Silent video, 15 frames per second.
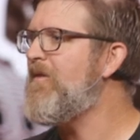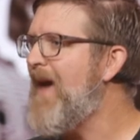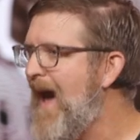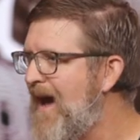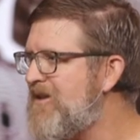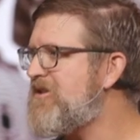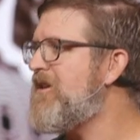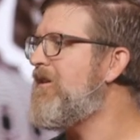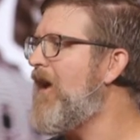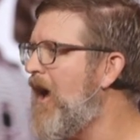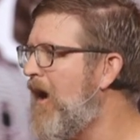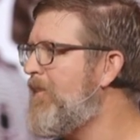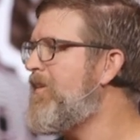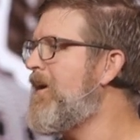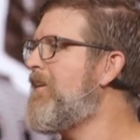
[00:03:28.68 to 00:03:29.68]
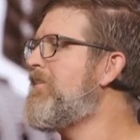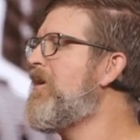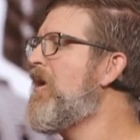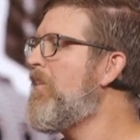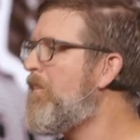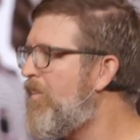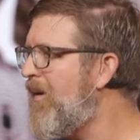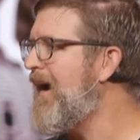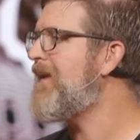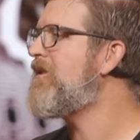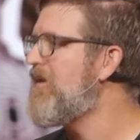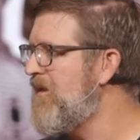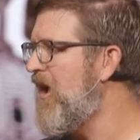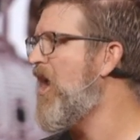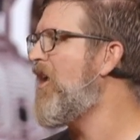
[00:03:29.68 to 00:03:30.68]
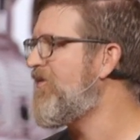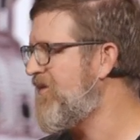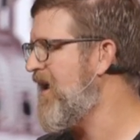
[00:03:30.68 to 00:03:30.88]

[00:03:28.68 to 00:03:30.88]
asks you to help him break the law of